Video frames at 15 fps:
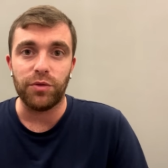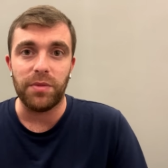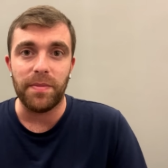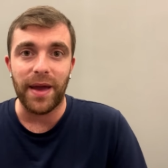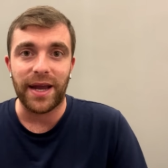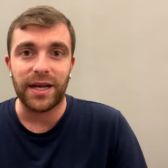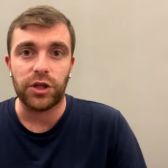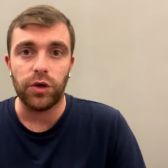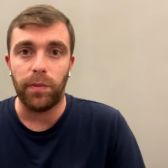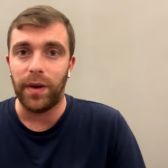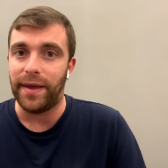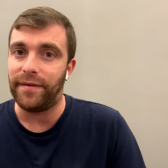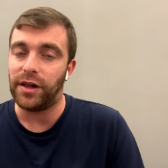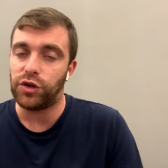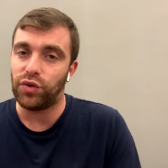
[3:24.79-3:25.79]
be back at top
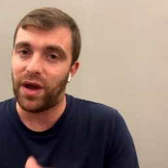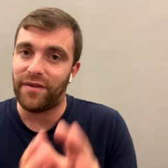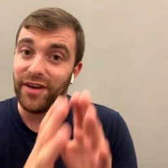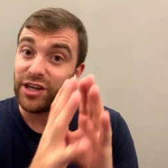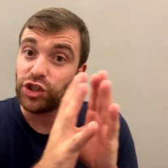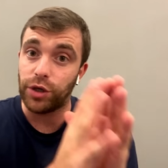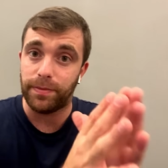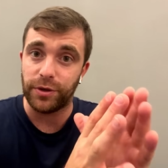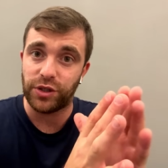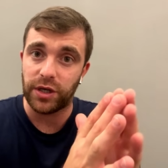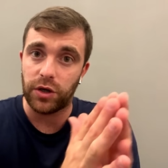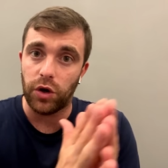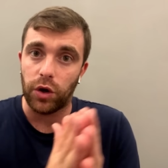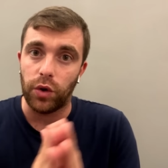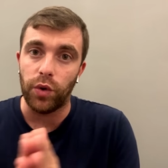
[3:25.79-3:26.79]
level to have Ange
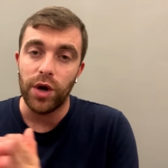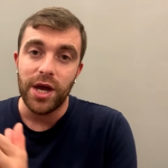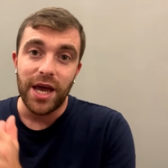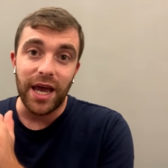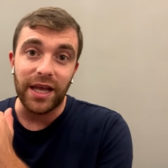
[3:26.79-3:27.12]
Postecoglou